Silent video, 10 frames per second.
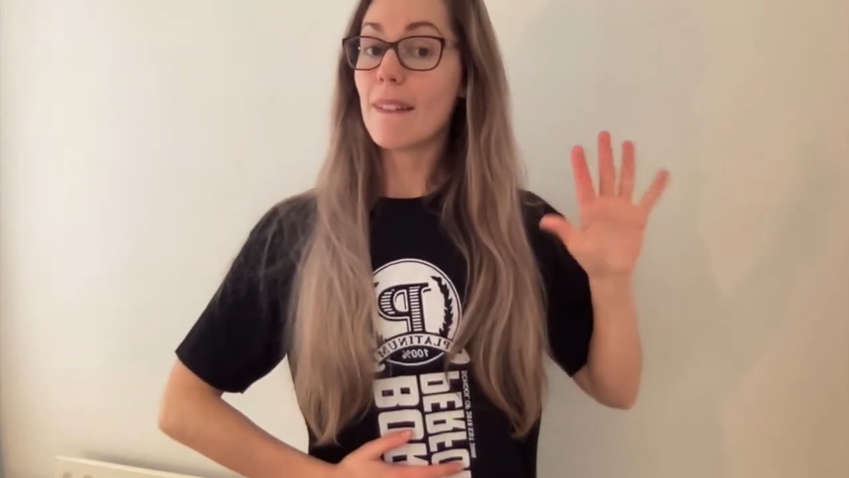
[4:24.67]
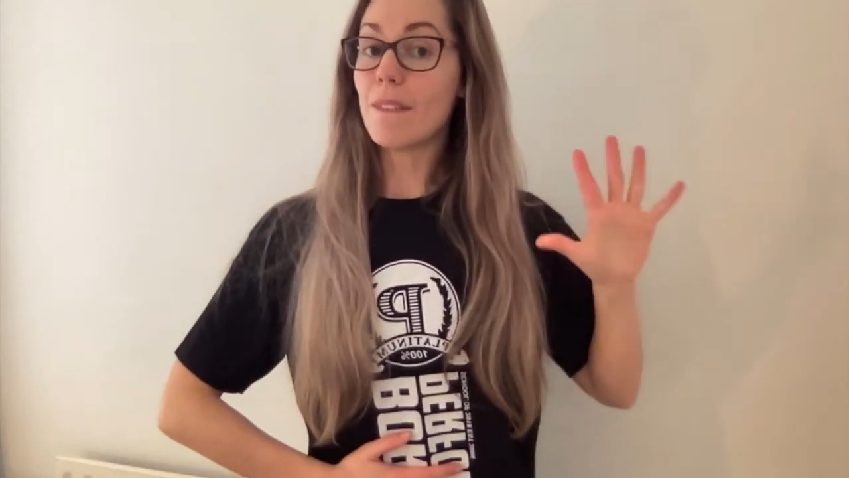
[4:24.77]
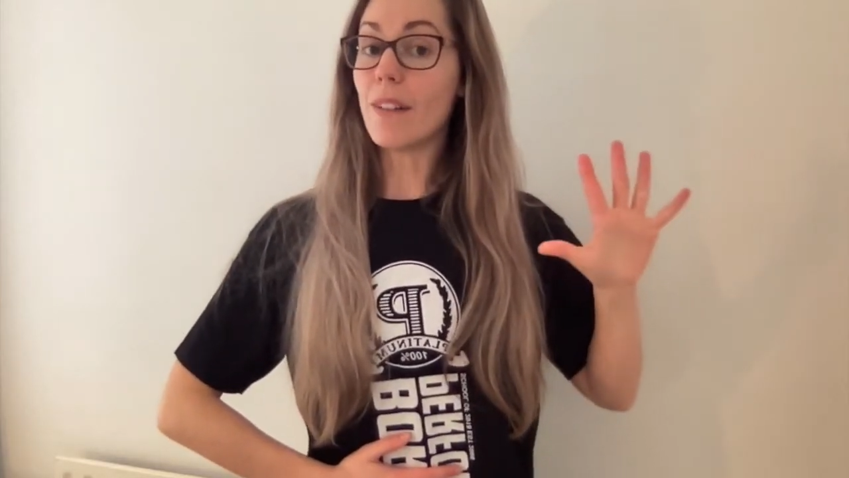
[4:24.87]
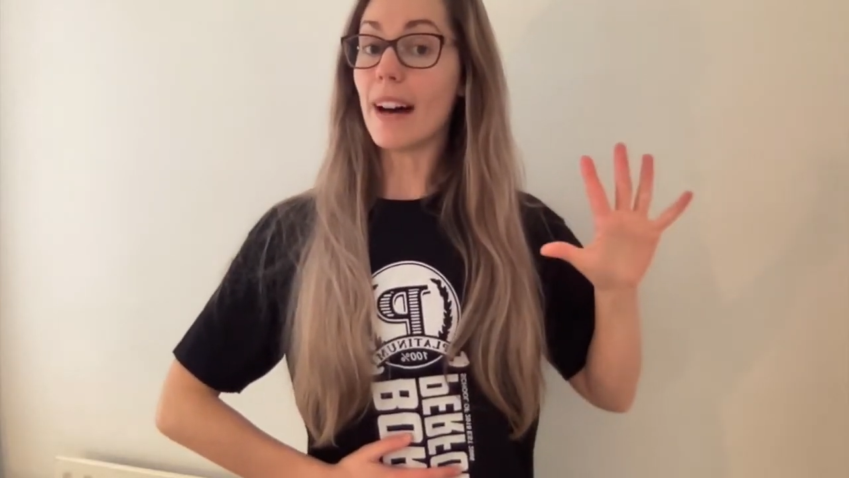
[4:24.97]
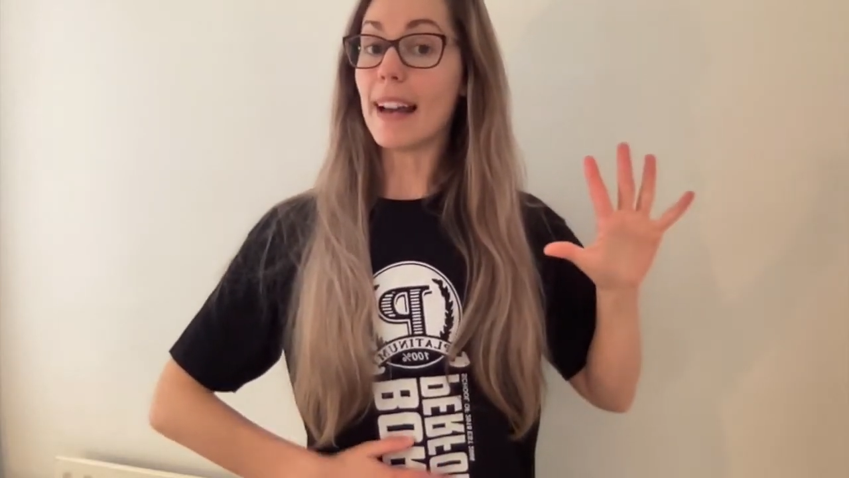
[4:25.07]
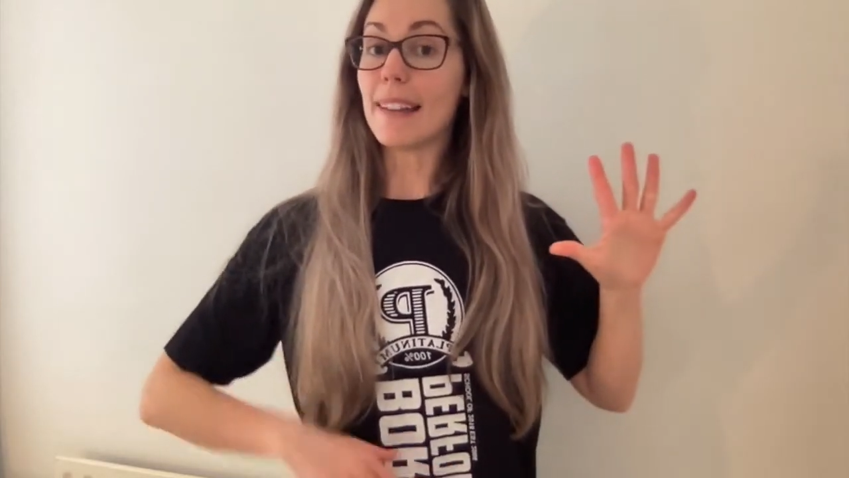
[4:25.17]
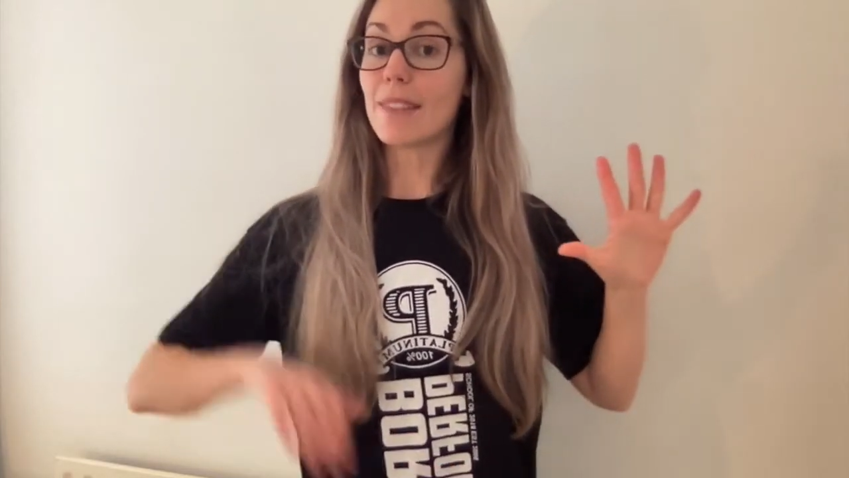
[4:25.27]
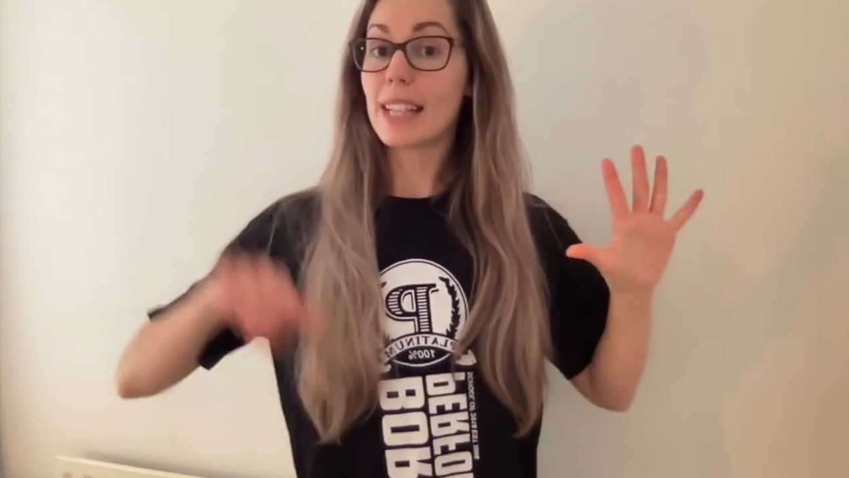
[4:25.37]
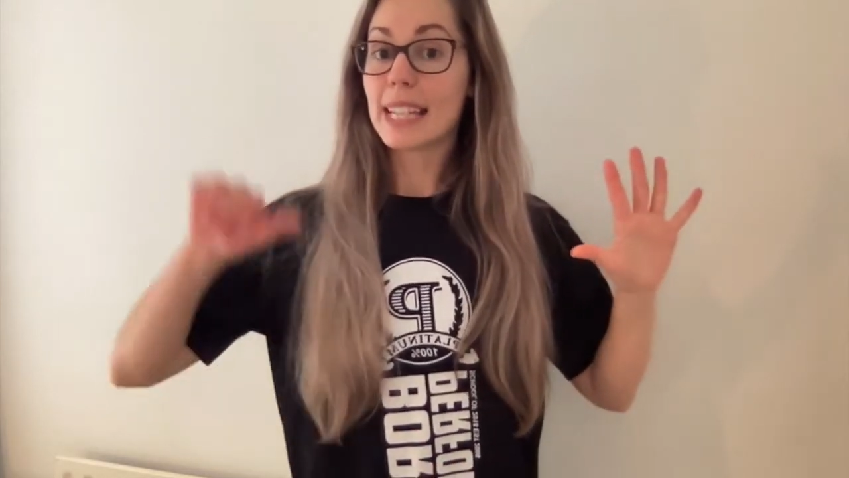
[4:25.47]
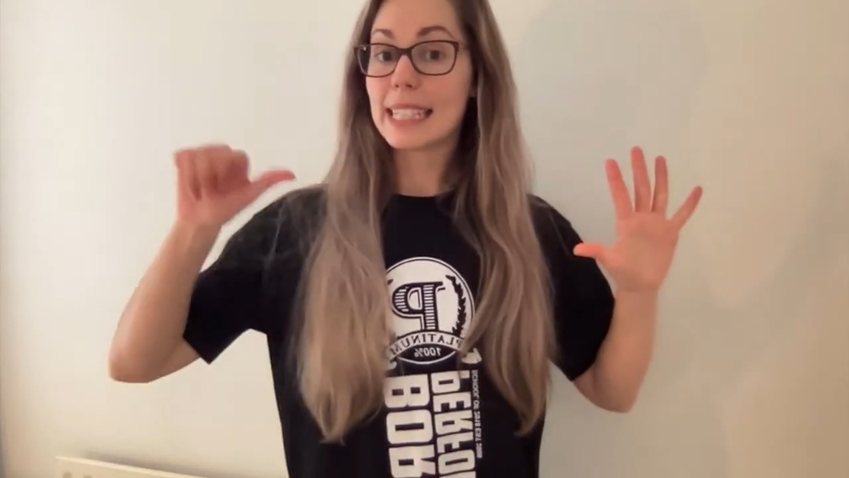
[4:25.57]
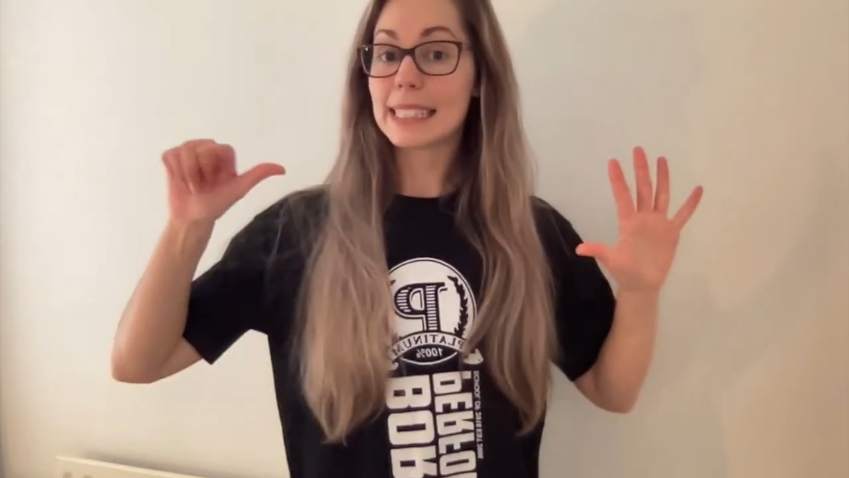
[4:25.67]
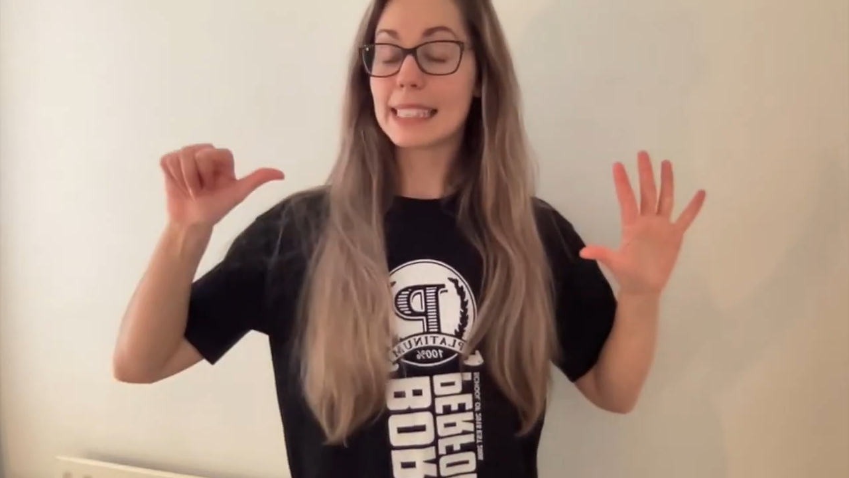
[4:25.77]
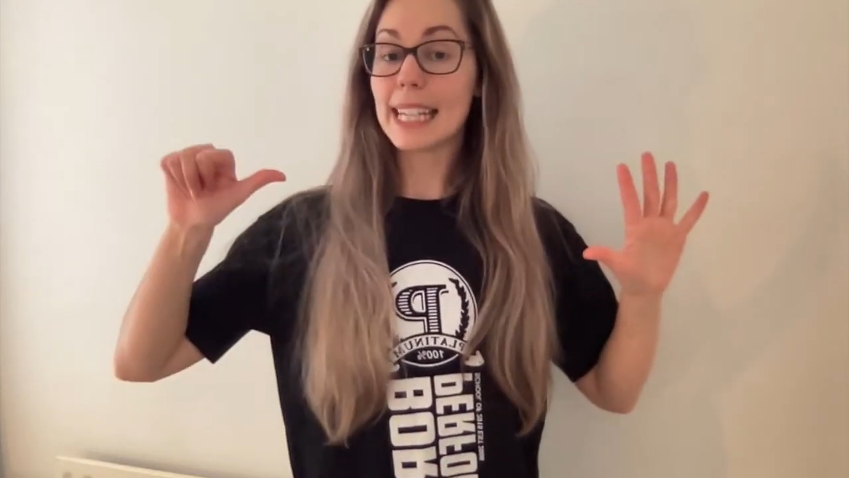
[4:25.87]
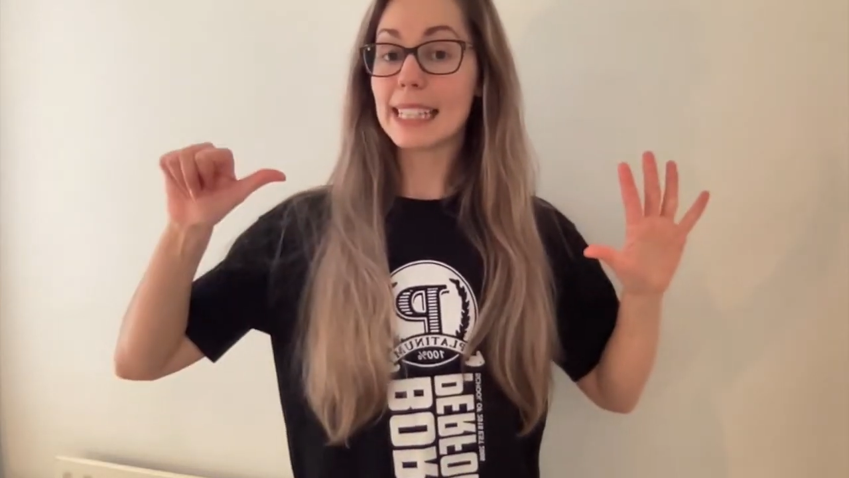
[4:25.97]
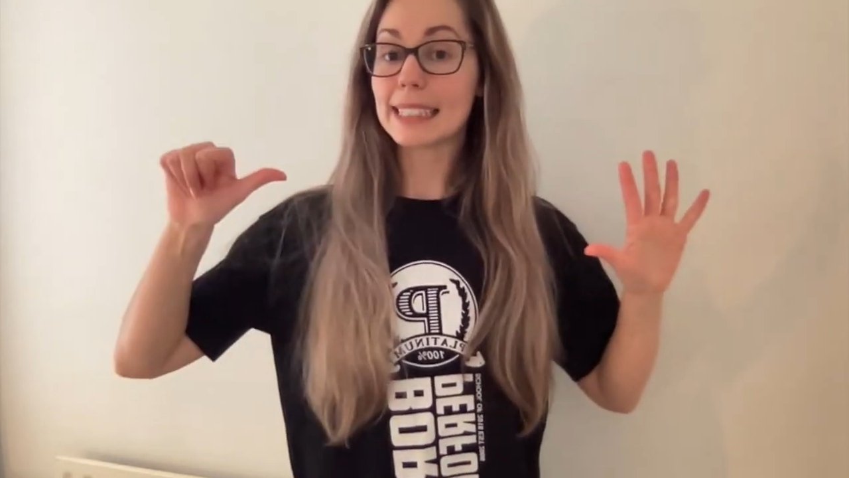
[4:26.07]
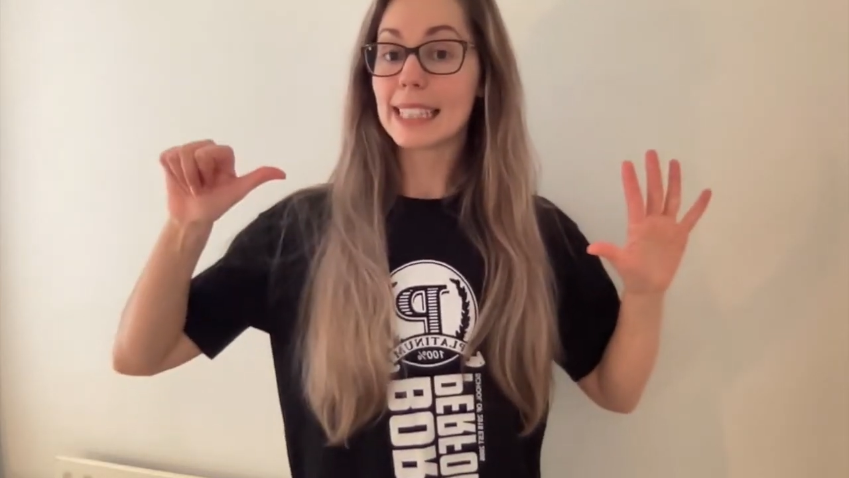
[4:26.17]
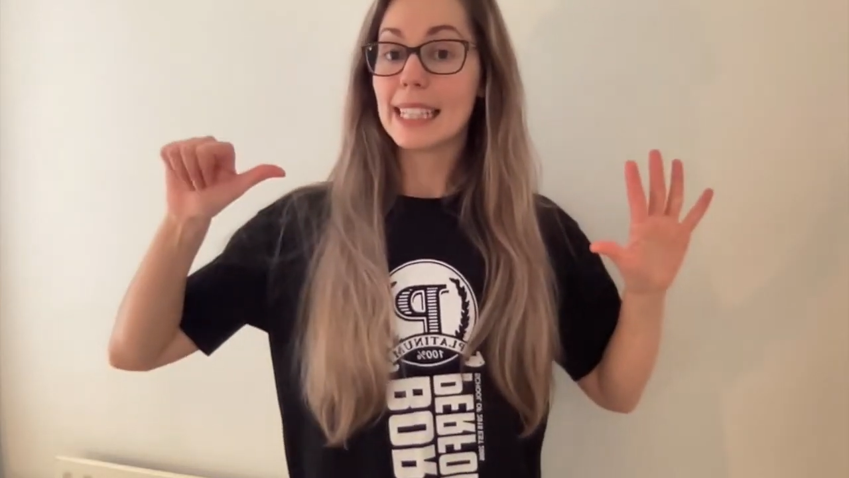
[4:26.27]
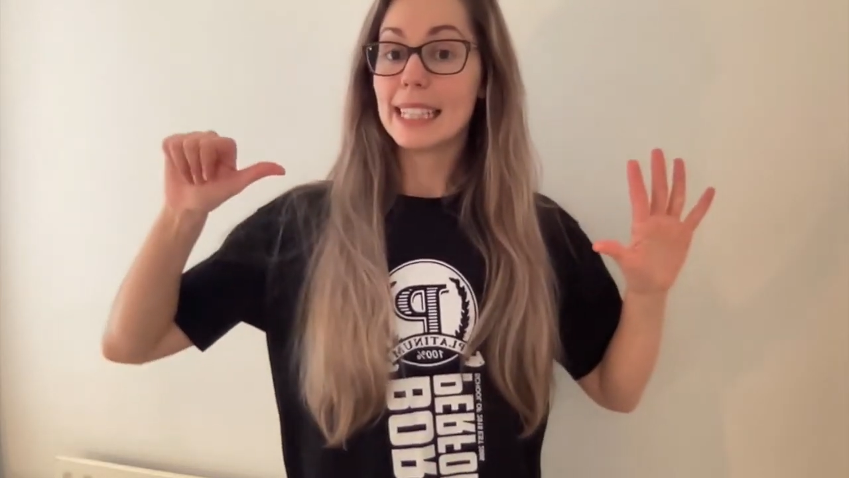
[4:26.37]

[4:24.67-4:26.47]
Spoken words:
5, 6,